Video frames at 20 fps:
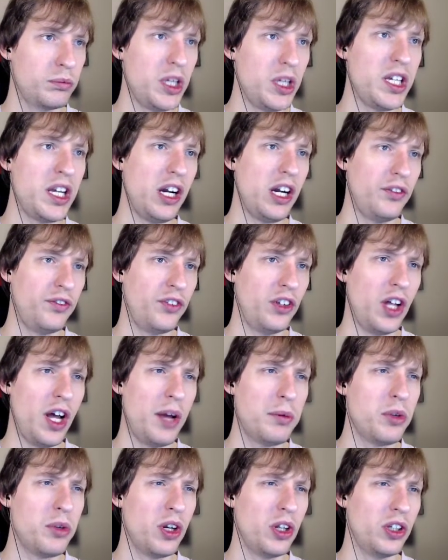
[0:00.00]
Be careful,
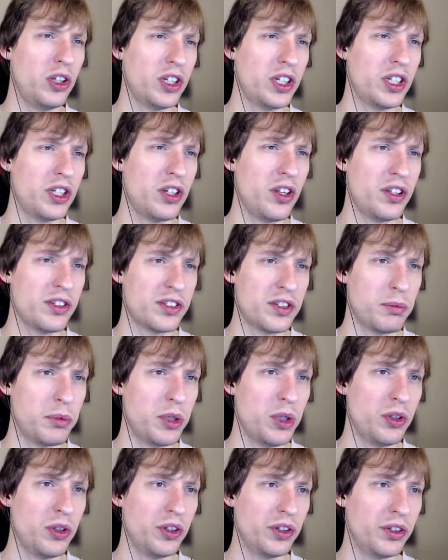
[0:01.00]
I'm going to look into this
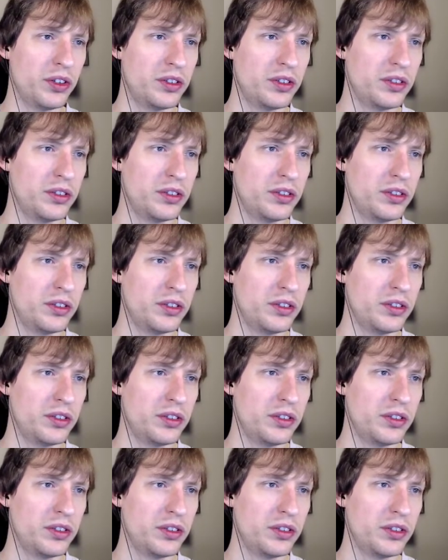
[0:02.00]
computer.